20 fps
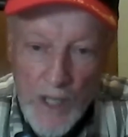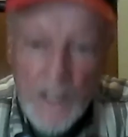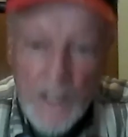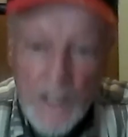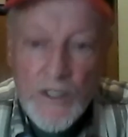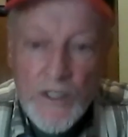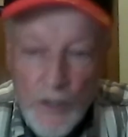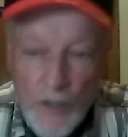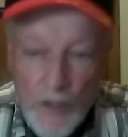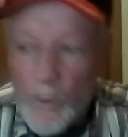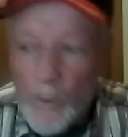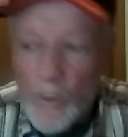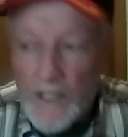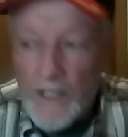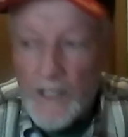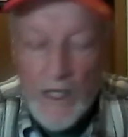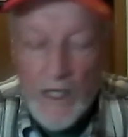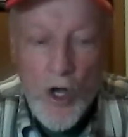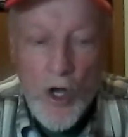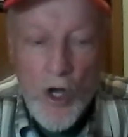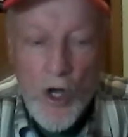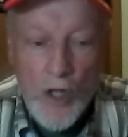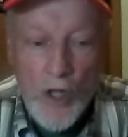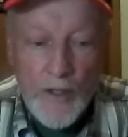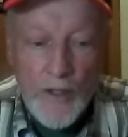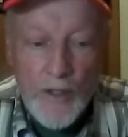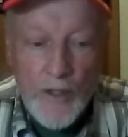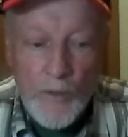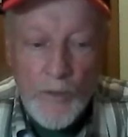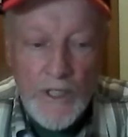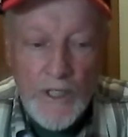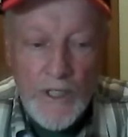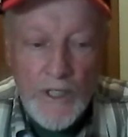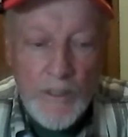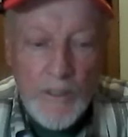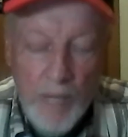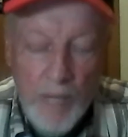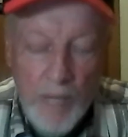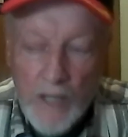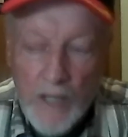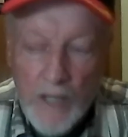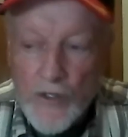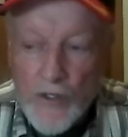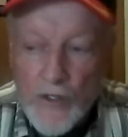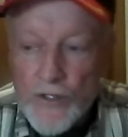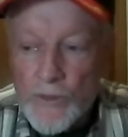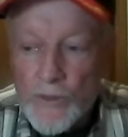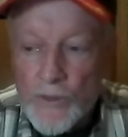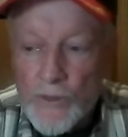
So we did all that. We did the bunkers,